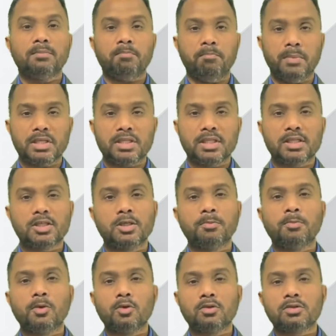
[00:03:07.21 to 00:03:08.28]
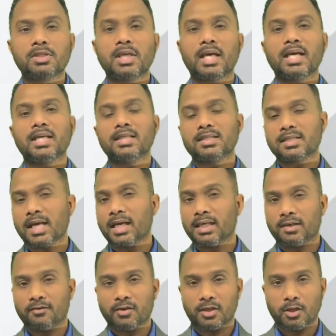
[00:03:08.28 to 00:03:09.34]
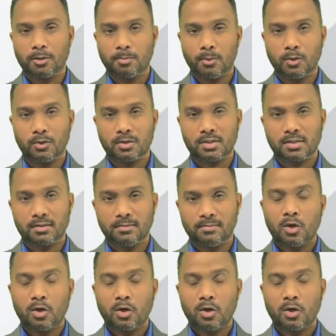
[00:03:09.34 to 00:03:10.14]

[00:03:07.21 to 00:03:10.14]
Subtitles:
business reports, and scientific reports.